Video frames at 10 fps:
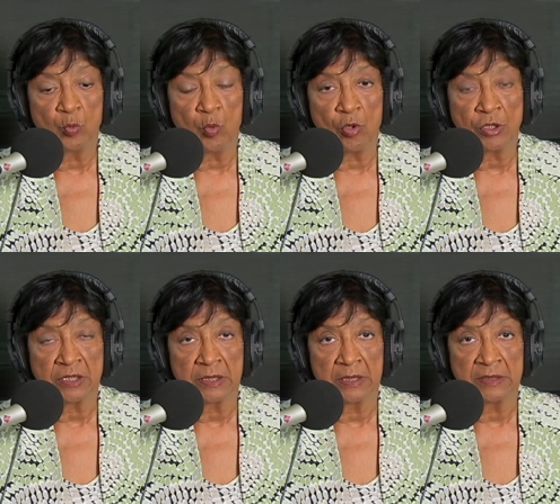
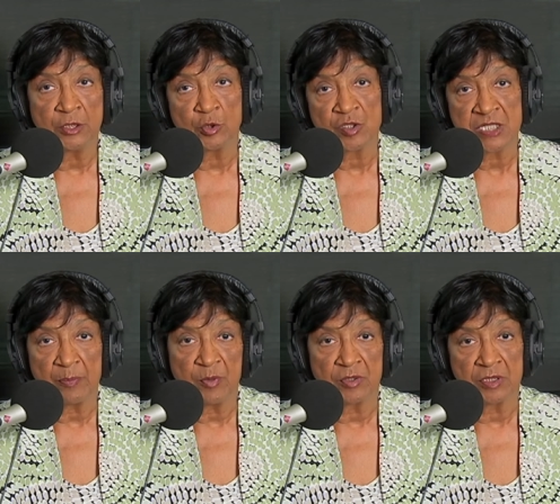walk, you know,
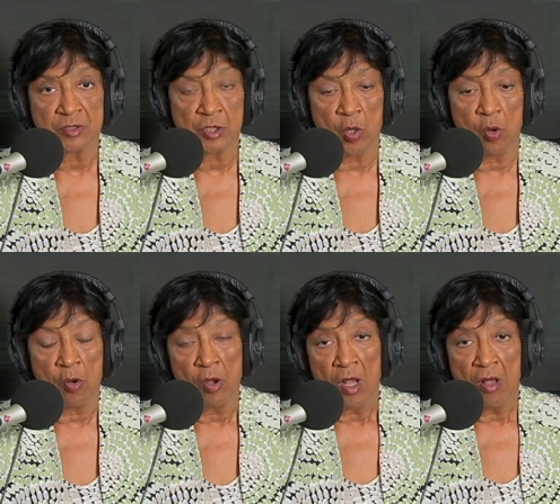tap on the
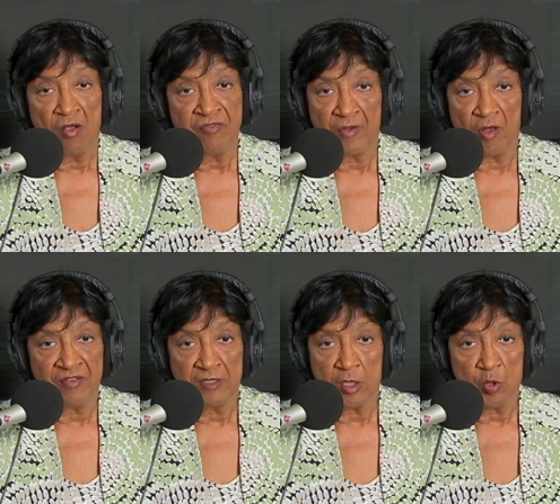door of
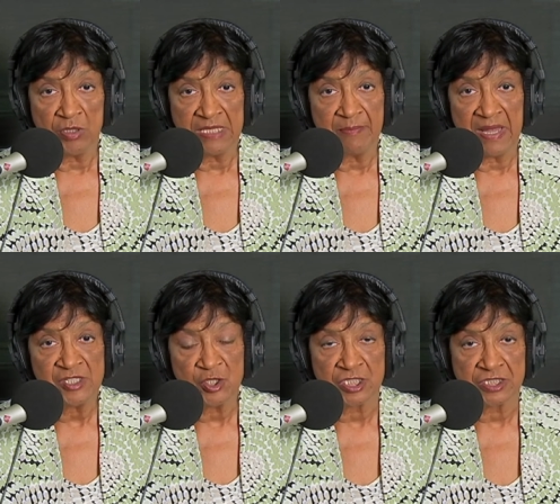a lowly
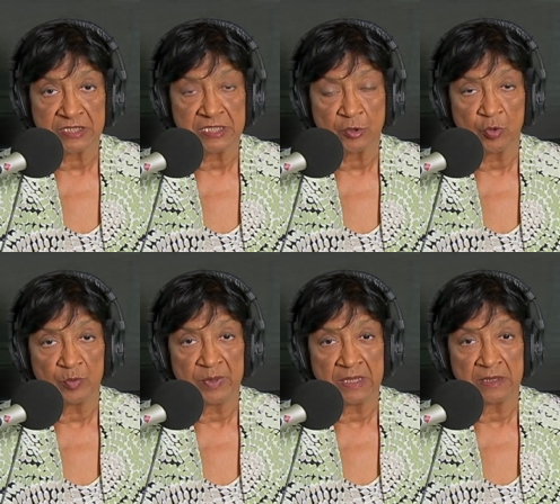magistrate. It
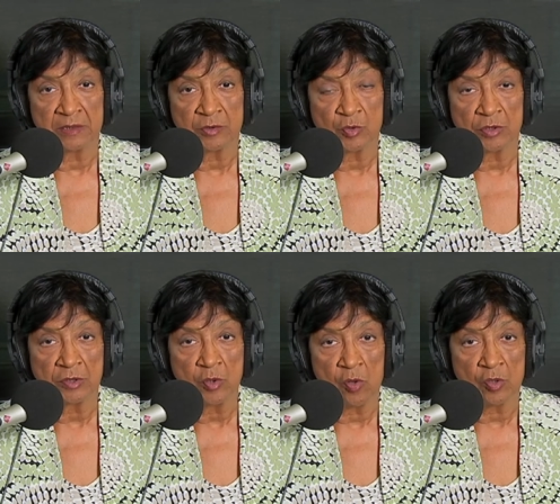could be in a rural
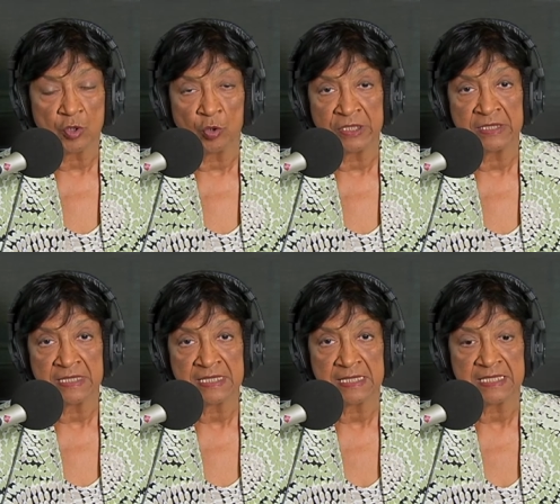court or in
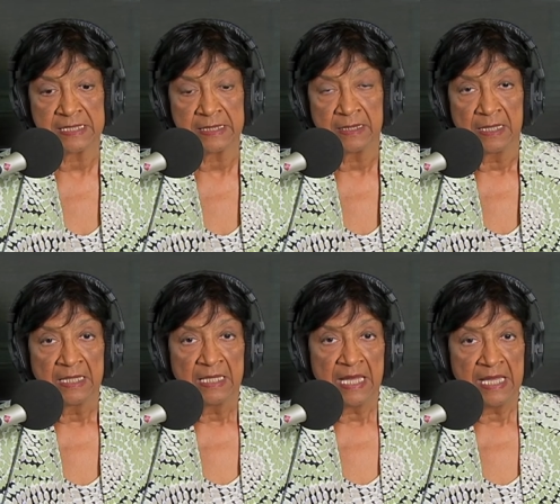the city.
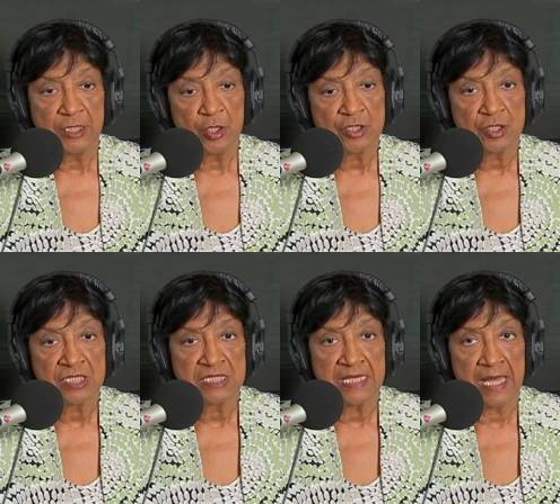And you had to
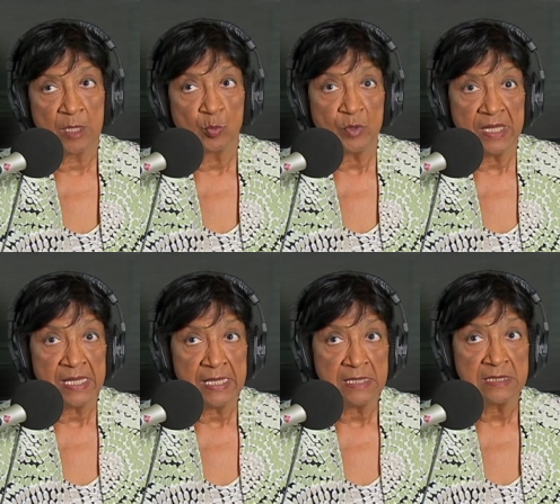stand,
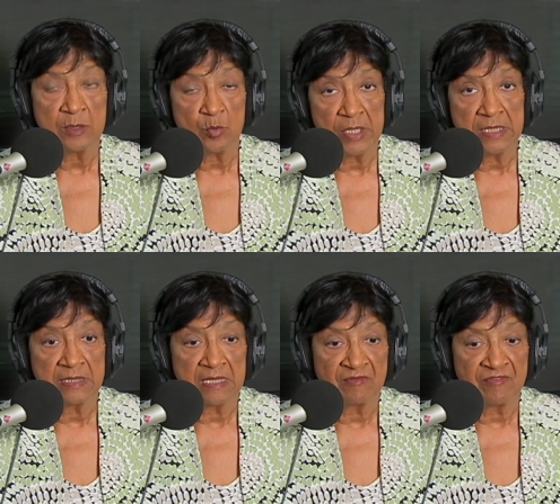wait and wait.
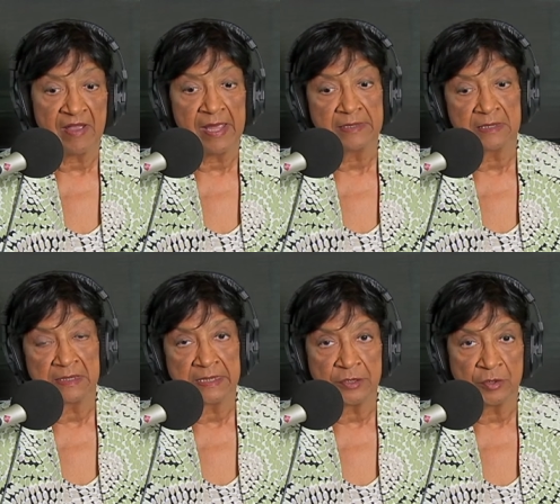Then
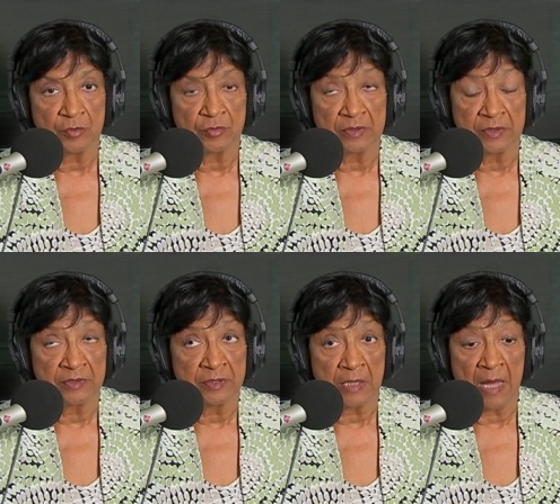finally you...
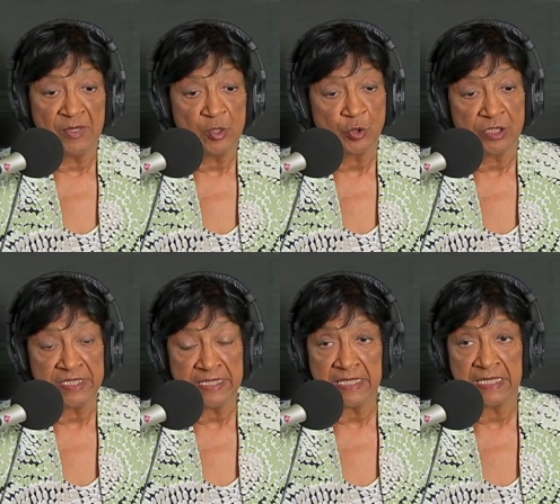I mean, you can
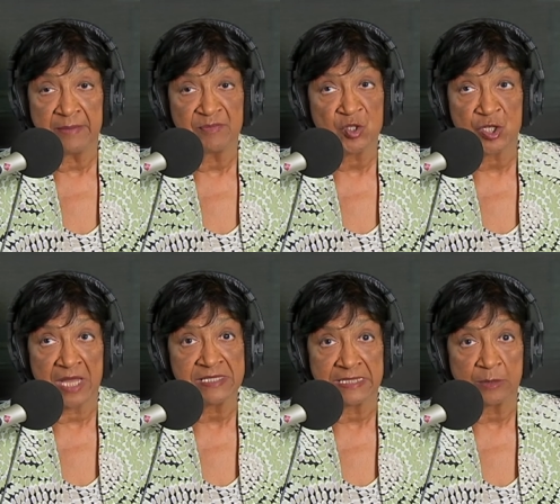hear him
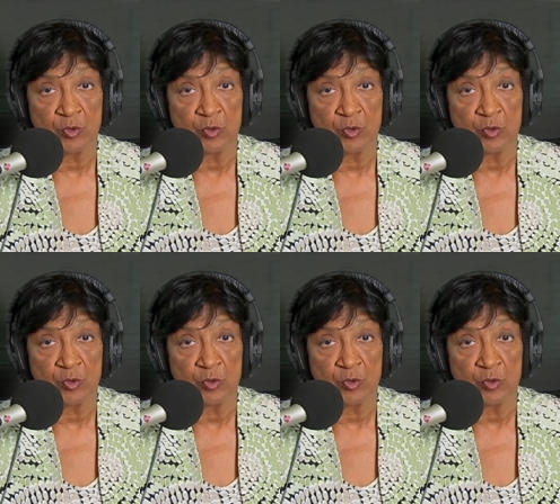chatting